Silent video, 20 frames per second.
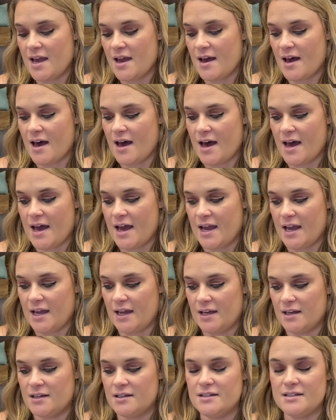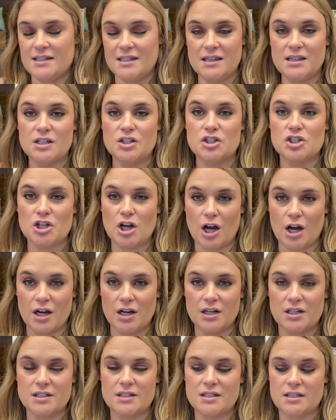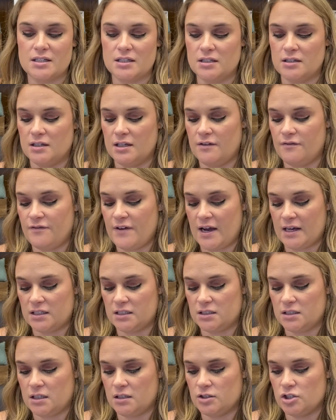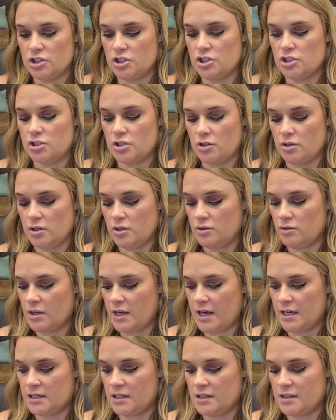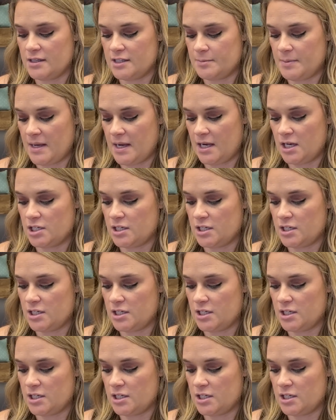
I did the chart, in fact, I'll just show you kind of this page.